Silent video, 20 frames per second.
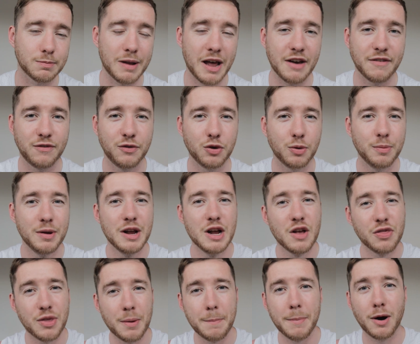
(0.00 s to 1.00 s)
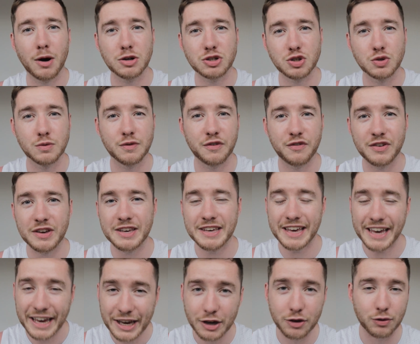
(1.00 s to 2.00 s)
platform, the marginal fee
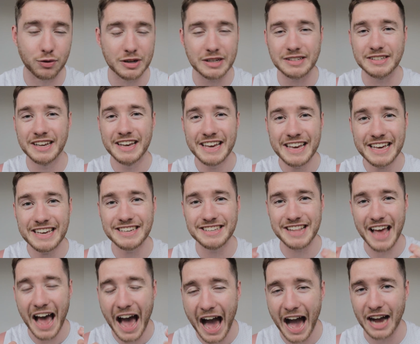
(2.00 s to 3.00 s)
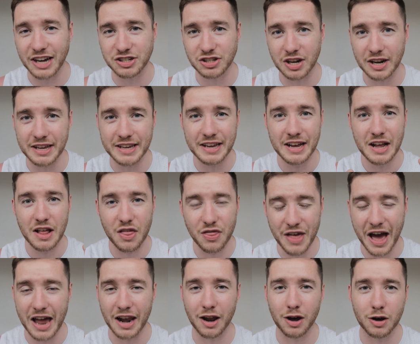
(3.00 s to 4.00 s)
increase isn't actually
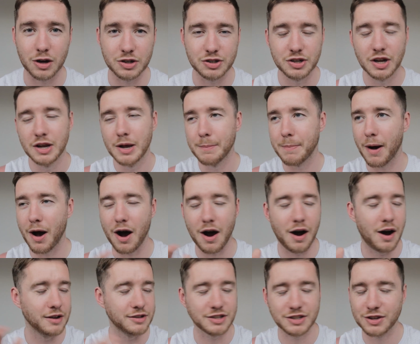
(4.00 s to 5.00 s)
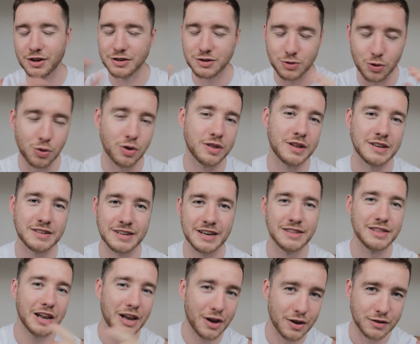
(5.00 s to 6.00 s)
that large, but I discussed all of this in
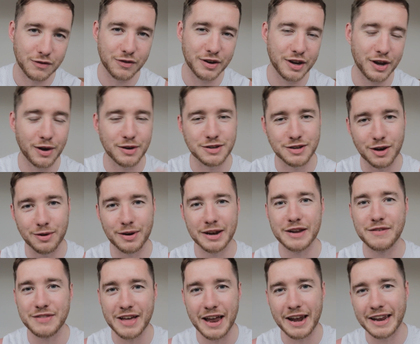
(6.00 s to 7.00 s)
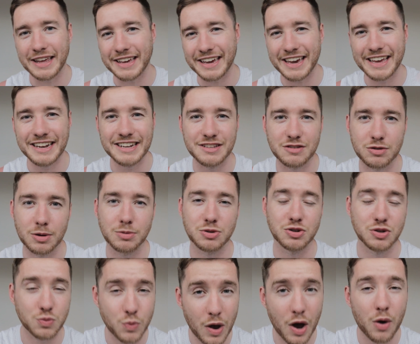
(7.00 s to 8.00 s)
the last video, so I'll leave that link in the description
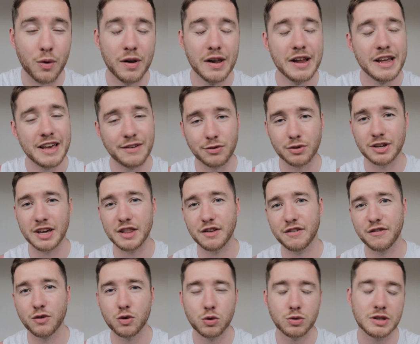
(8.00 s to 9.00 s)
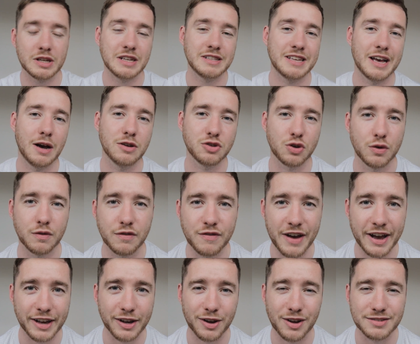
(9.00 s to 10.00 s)
as well if you want to get the full details on
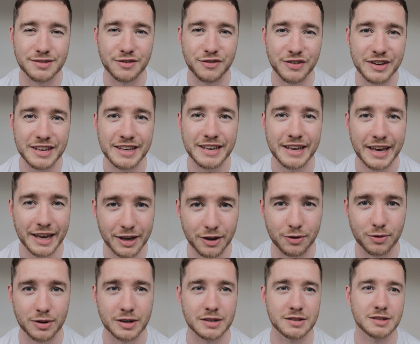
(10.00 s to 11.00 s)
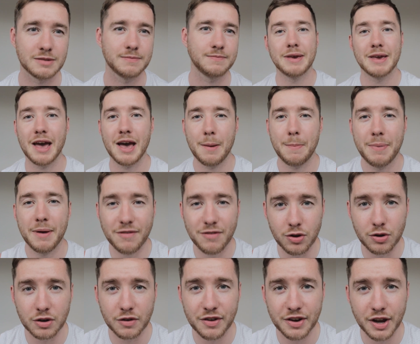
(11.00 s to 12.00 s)
Vanguard's fee increase. But yeah, bit of a
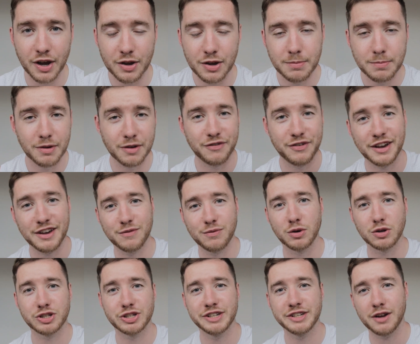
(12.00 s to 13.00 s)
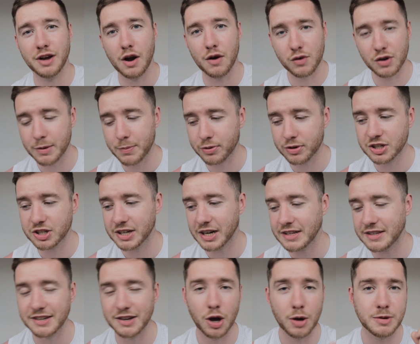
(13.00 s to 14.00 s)
longer video, but thank you for watching. I really
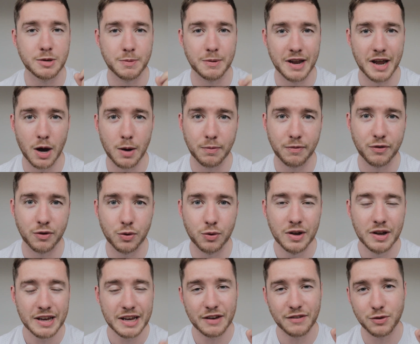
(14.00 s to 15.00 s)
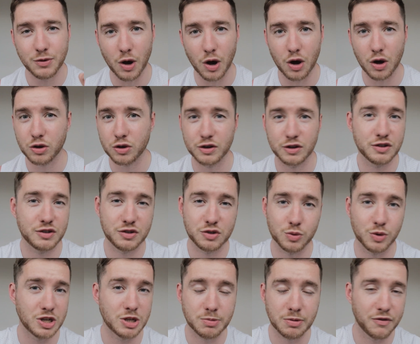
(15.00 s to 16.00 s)
appreciate it. I hope it's been helpful. If you are going to
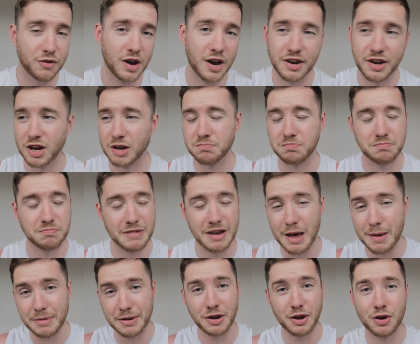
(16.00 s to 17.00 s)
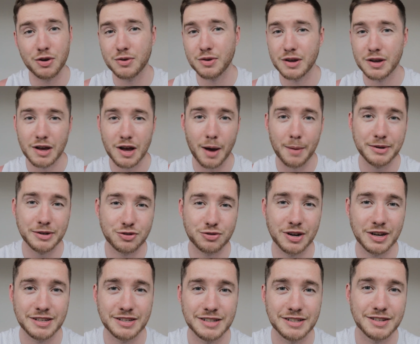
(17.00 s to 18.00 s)
switch provider, let me know. I'm
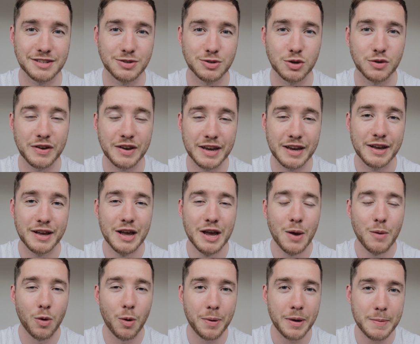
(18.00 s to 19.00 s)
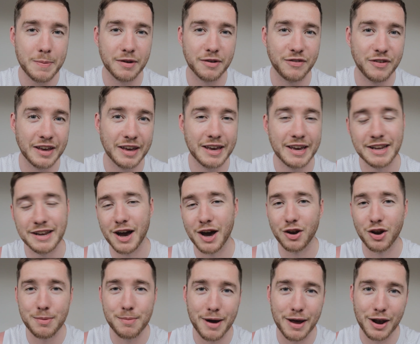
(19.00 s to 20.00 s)
interested to sort of hear what people are thinking. I
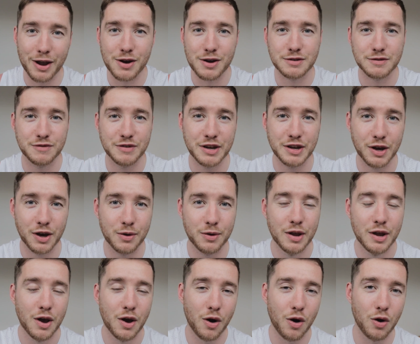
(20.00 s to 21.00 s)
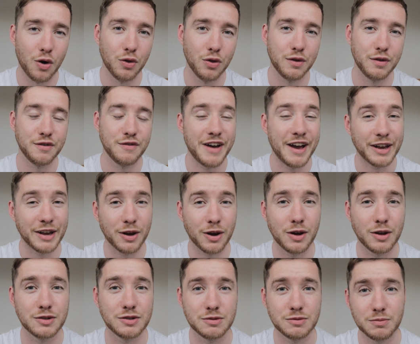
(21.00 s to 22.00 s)
know my last video on the
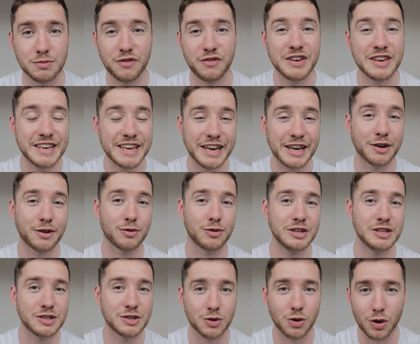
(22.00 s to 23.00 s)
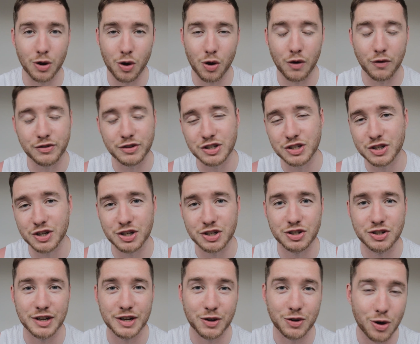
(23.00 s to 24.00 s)
Vanguard's fee increase got a lot of
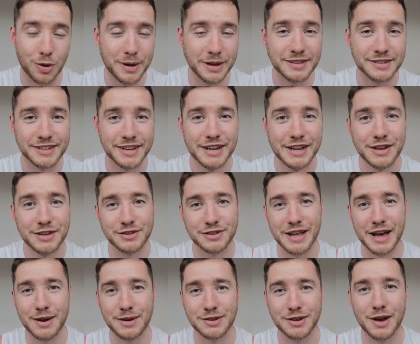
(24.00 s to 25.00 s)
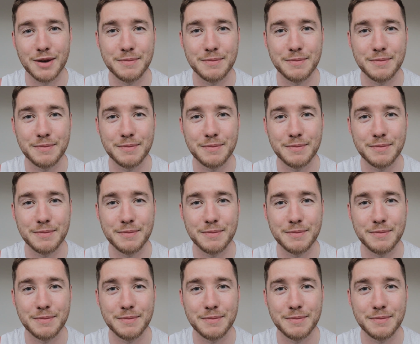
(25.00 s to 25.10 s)
discussion and comments, so that was